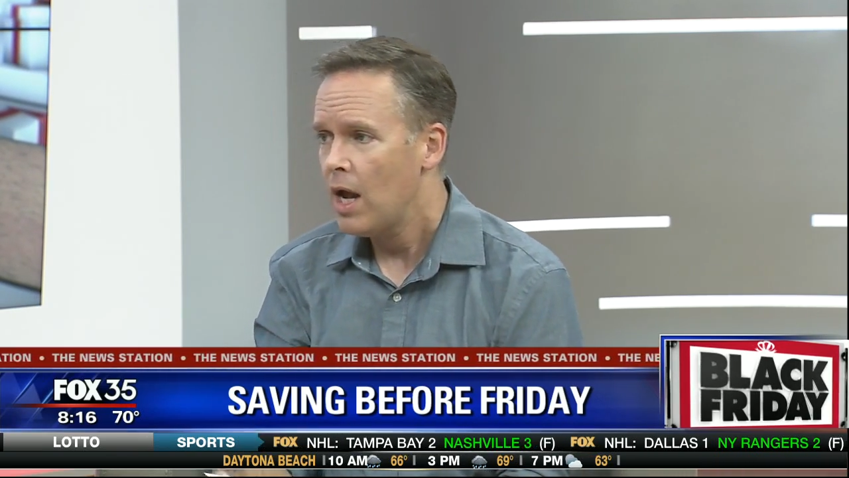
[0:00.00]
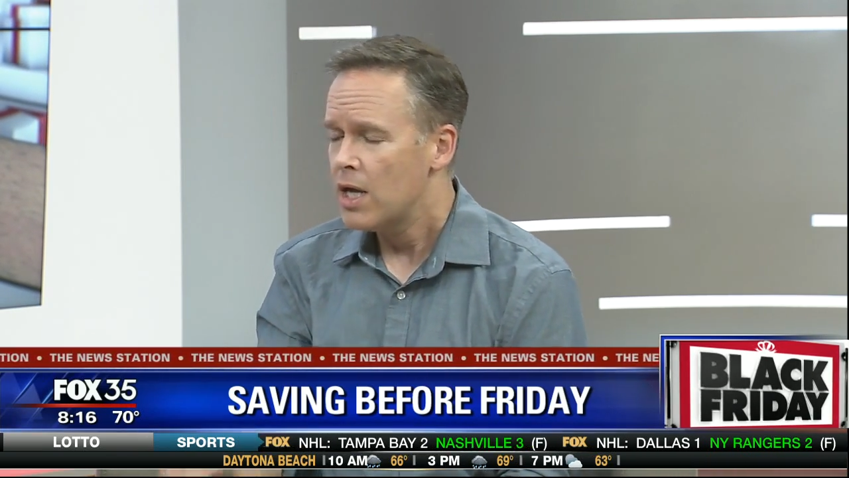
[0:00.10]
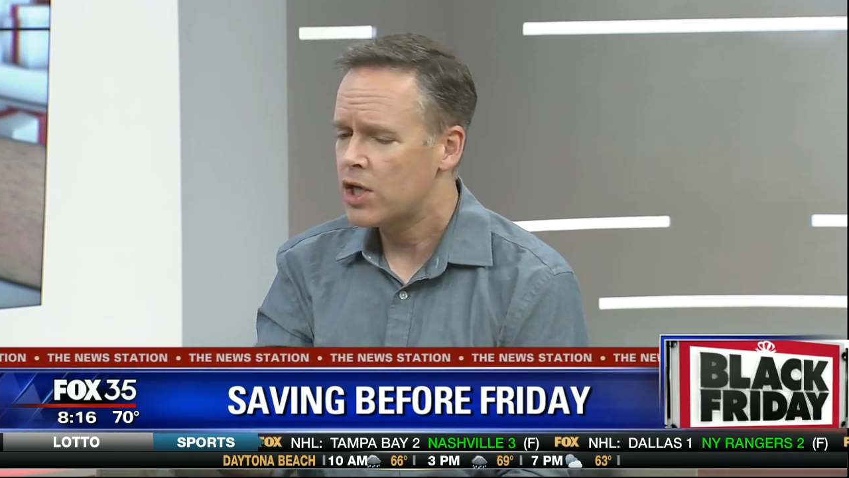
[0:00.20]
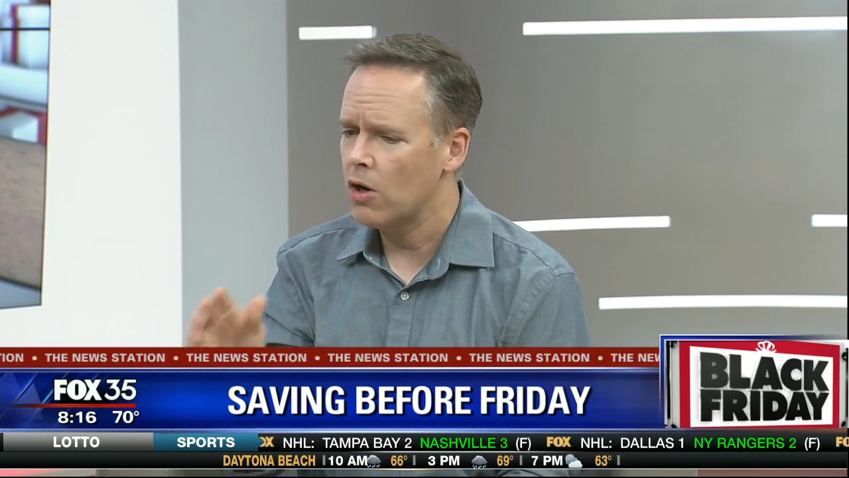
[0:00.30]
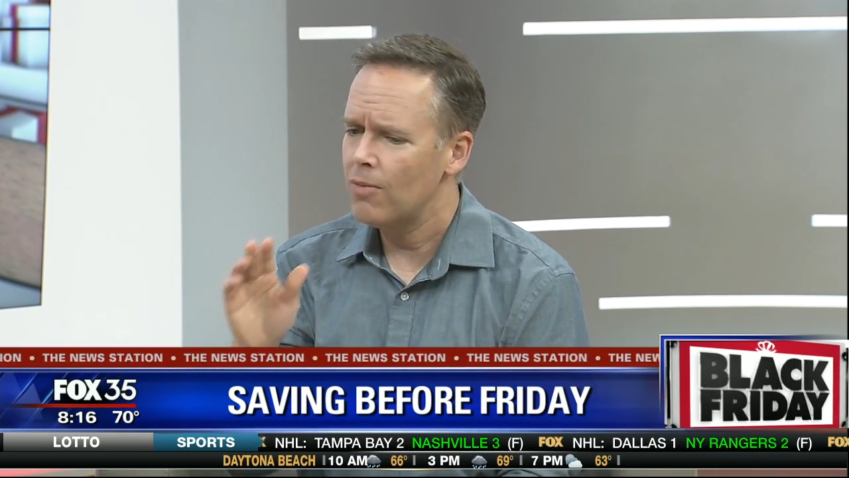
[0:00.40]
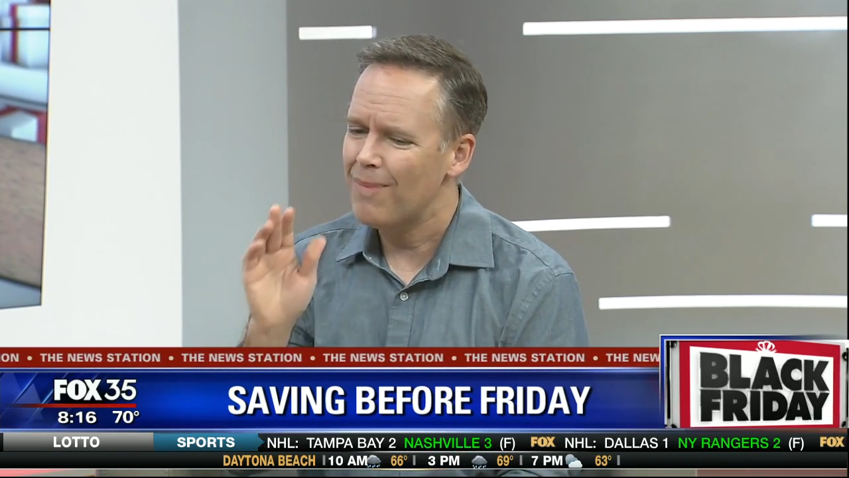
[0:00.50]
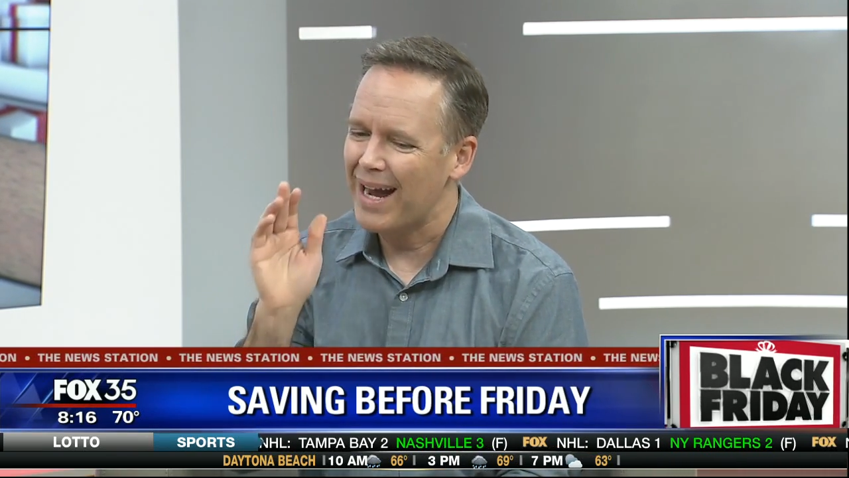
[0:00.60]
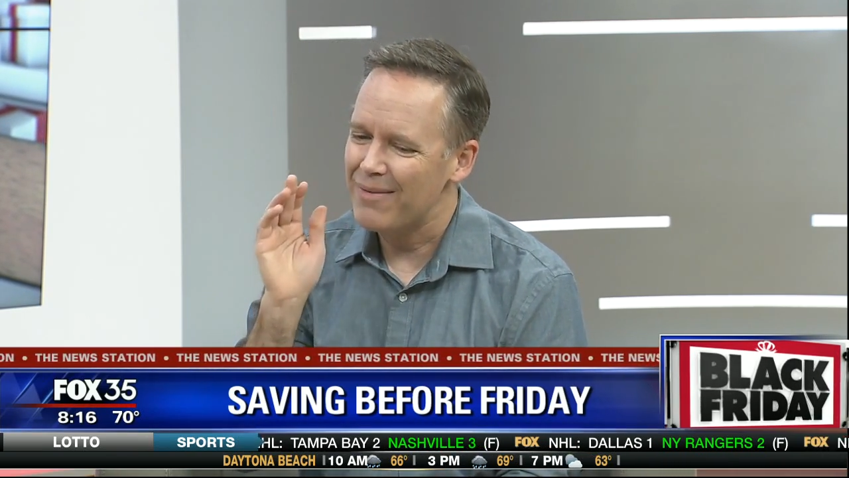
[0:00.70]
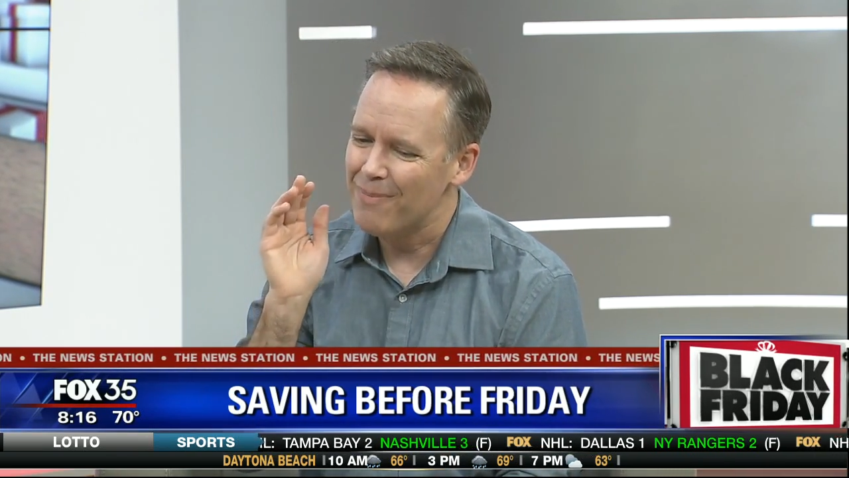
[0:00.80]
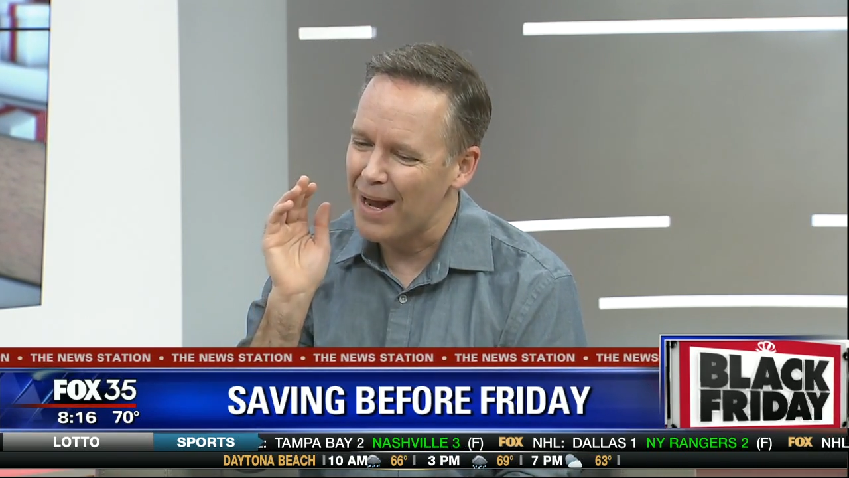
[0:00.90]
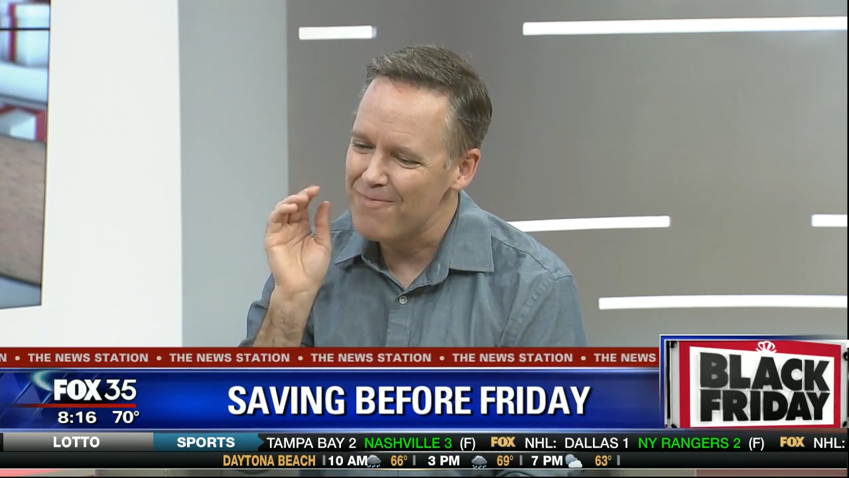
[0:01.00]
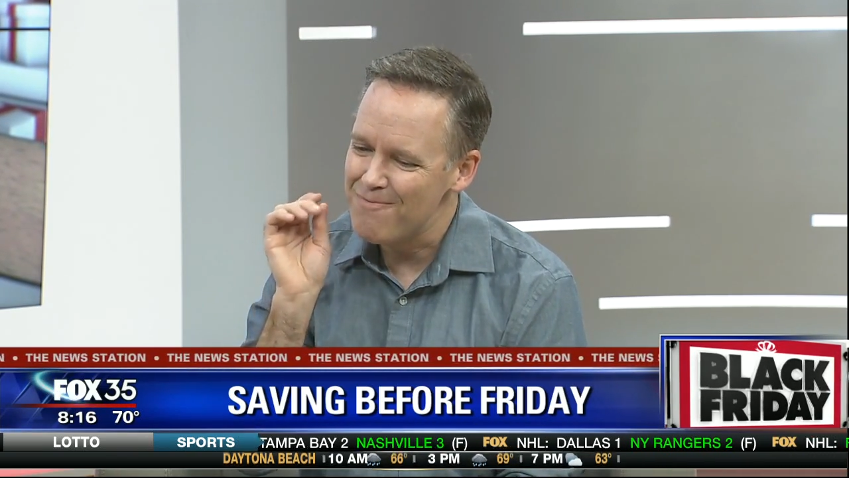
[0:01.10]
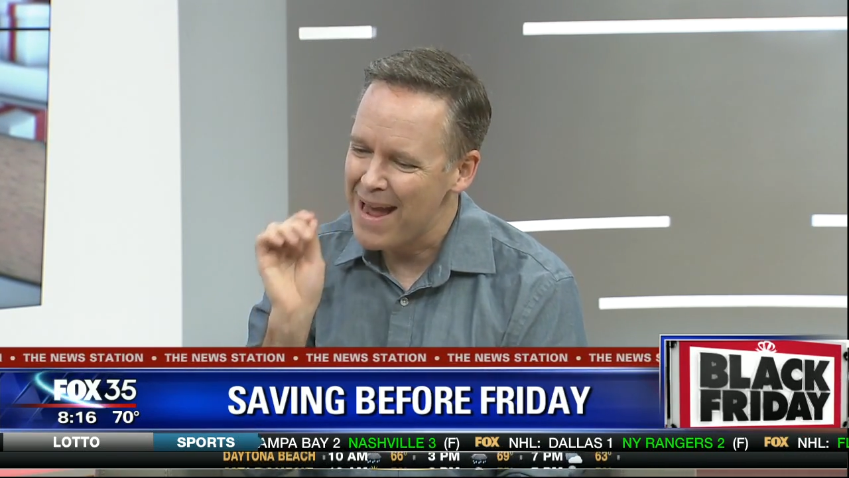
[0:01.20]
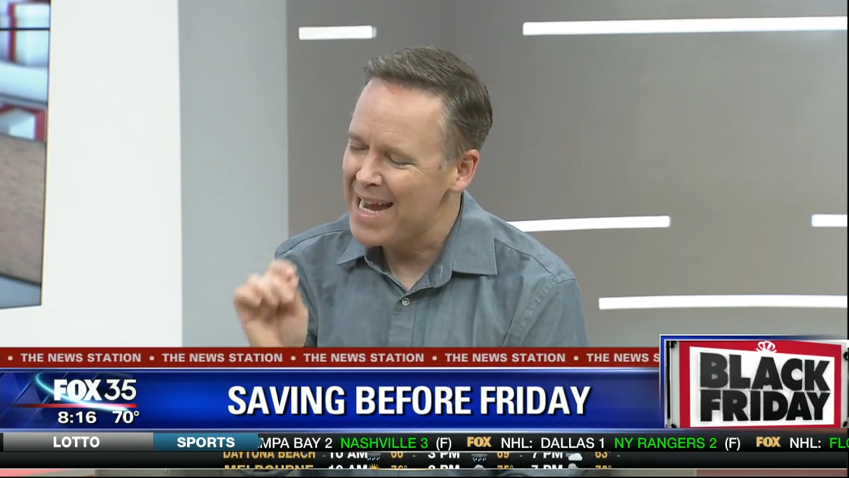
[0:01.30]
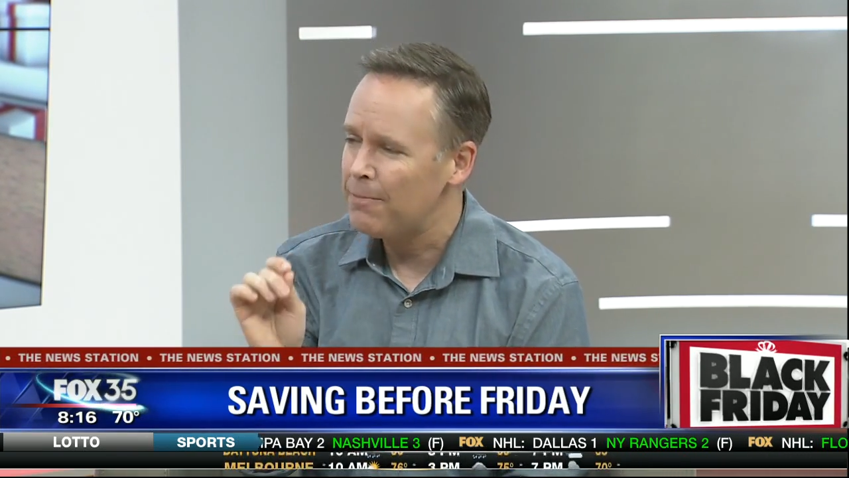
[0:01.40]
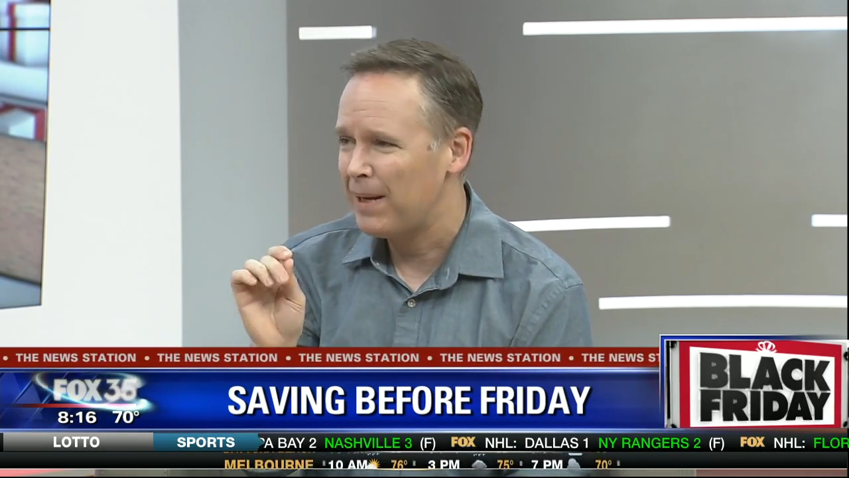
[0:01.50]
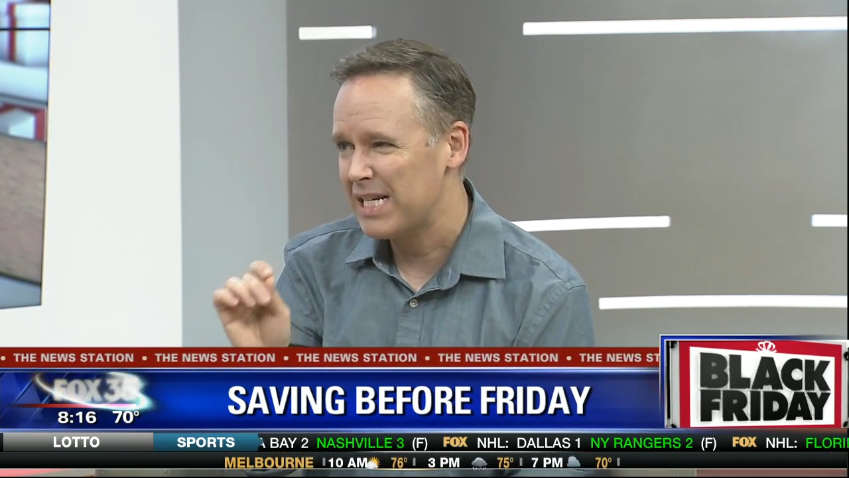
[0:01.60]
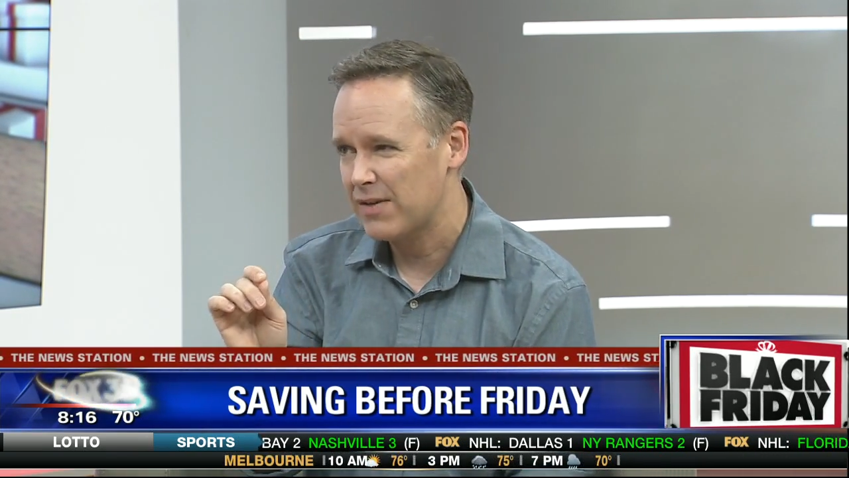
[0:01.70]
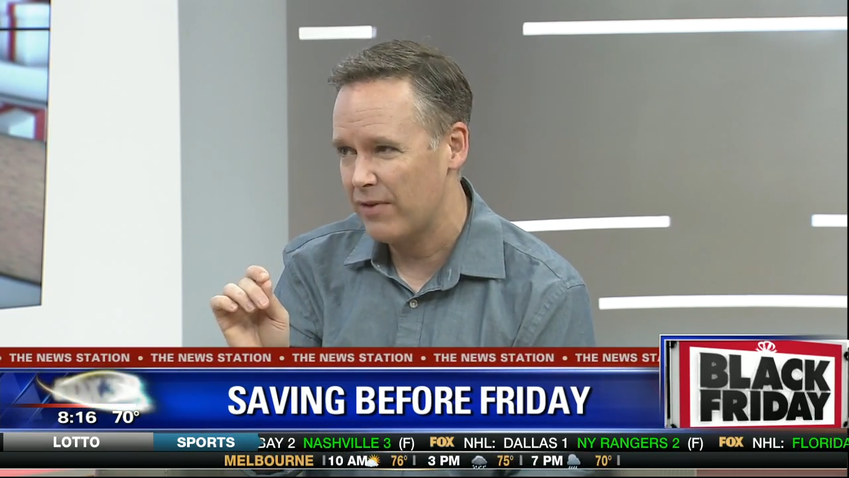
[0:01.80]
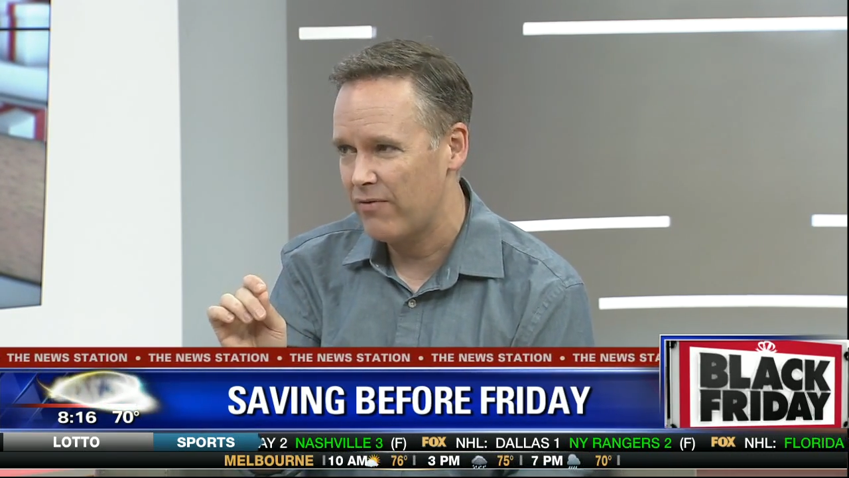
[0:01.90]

Okay. So my, my main piece of